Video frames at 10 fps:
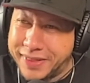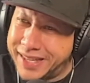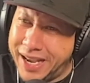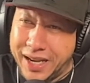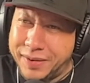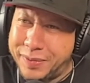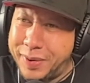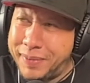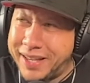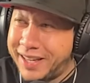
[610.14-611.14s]
Yeah, where
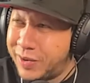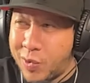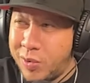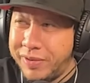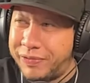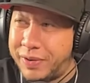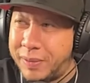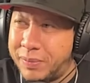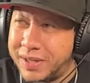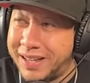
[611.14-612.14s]
am I getting corn from?
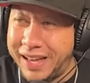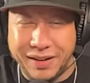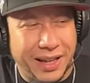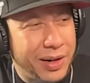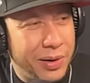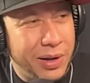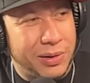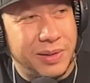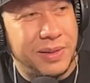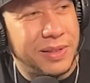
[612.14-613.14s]
I, I don't
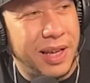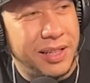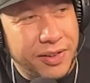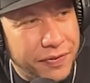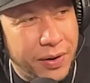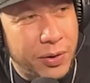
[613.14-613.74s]
know. I just felt